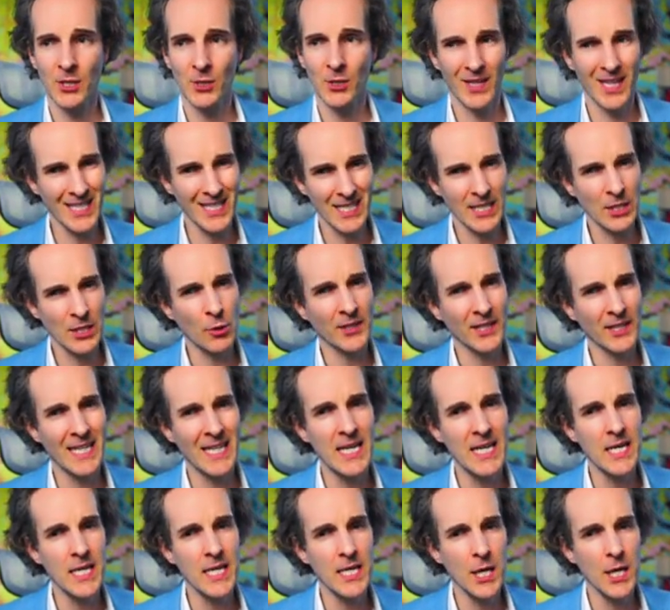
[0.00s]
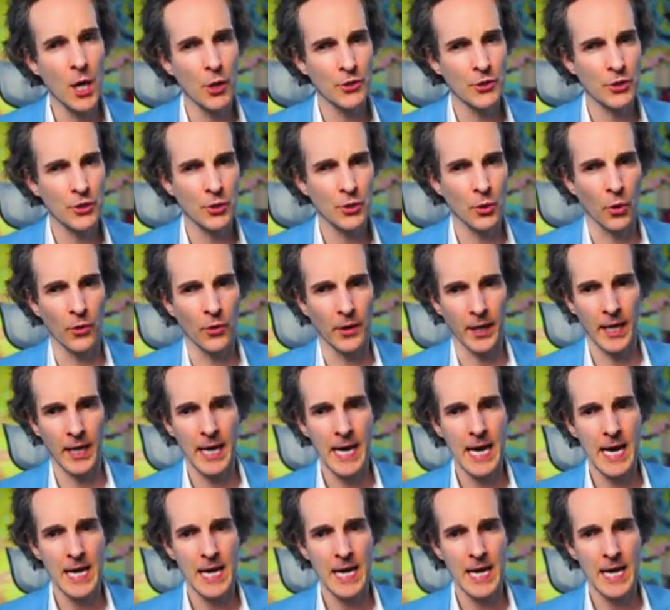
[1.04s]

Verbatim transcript: So this is not a N I O story.